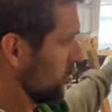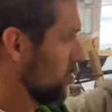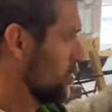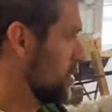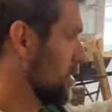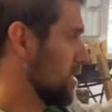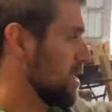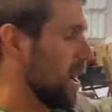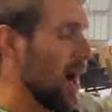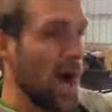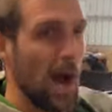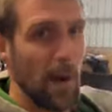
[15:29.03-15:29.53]
the
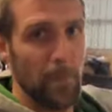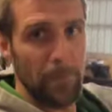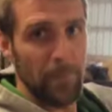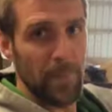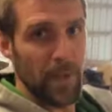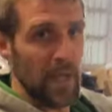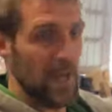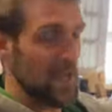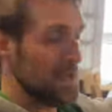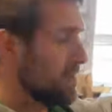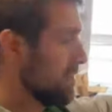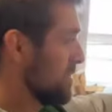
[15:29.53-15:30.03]
top
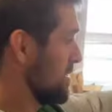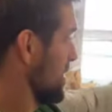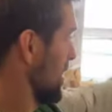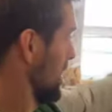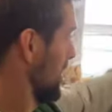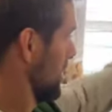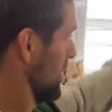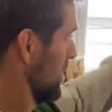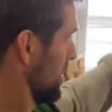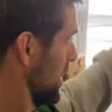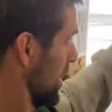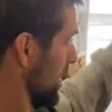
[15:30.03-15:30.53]
piece,
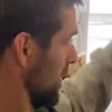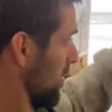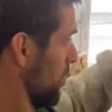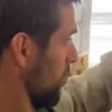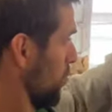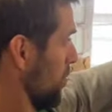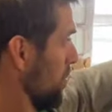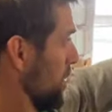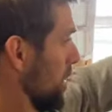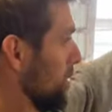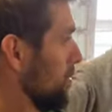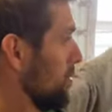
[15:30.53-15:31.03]
and then we'll
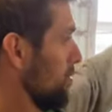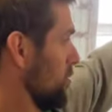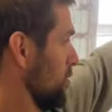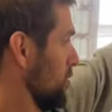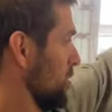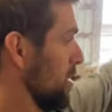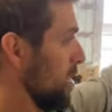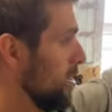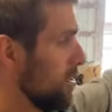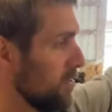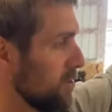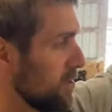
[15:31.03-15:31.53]
be able to do the
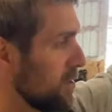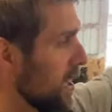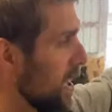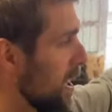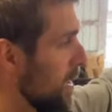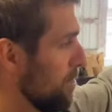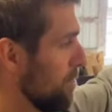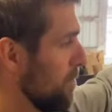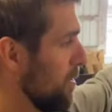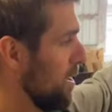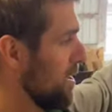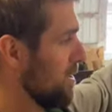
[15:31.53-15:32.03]
other
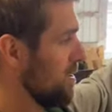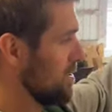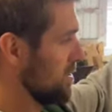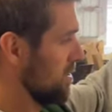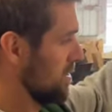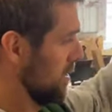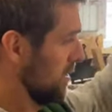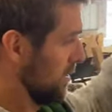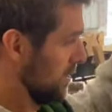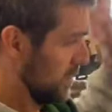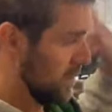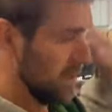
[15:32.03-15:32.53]
top piece.
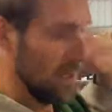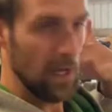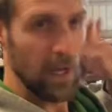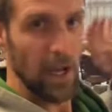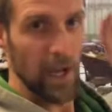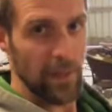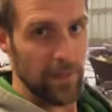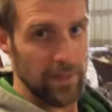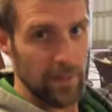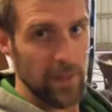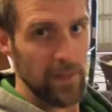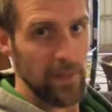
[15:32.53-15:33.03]

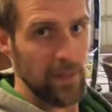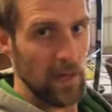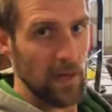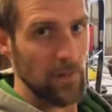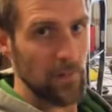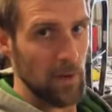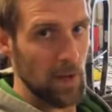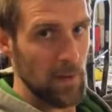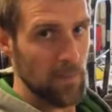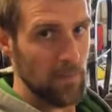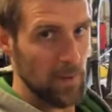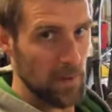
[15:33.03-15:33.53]
And then that
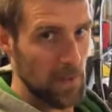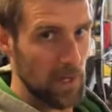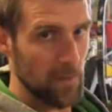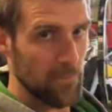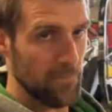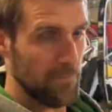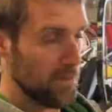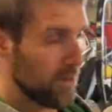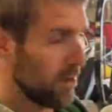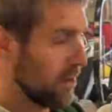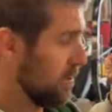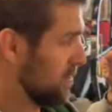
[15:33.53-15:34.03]
might be it
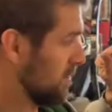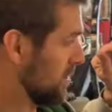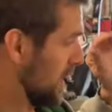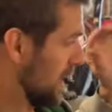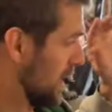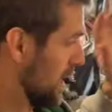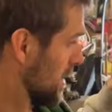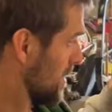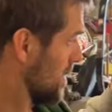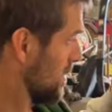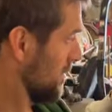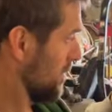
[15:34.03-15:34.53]
for our day.
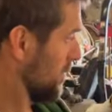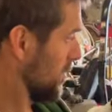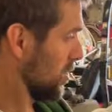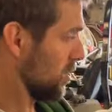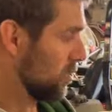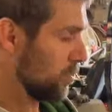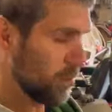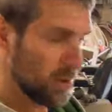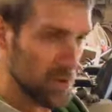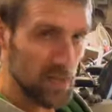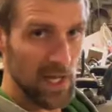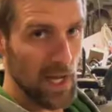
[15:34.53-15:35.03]
I don't even know
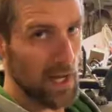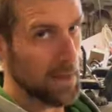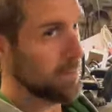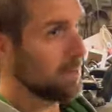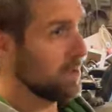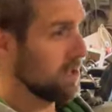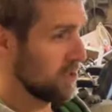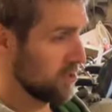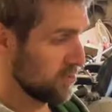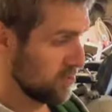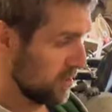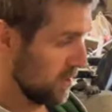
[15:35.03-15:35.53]
what time it
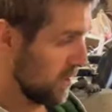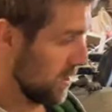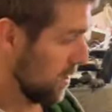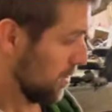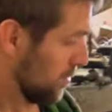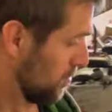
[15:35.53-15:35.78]
is right now.